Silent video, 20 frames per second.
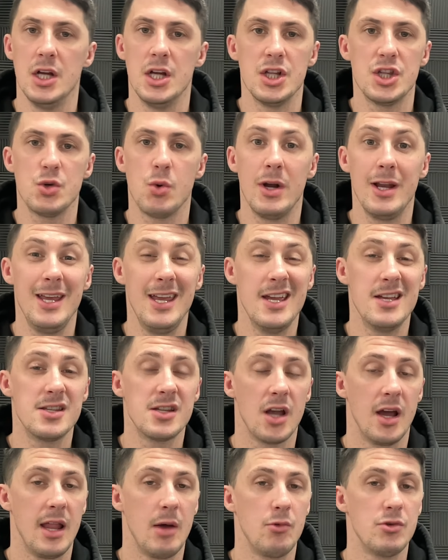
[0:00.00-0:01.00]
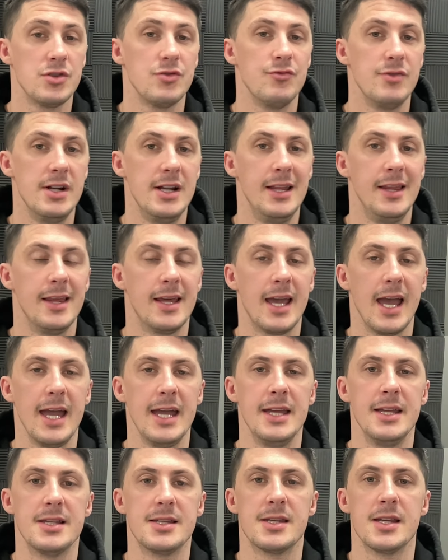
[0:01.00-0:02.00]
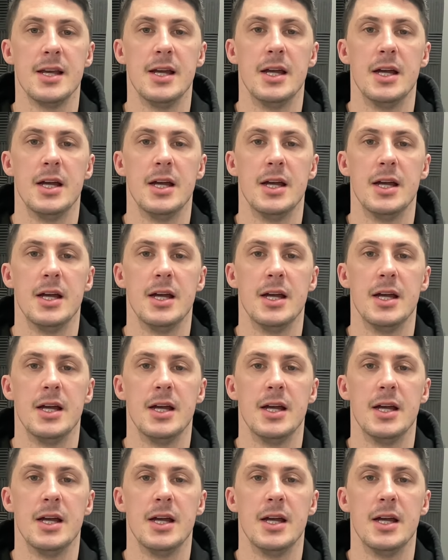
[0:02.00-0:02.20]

20 years ago, that wasn't really the case.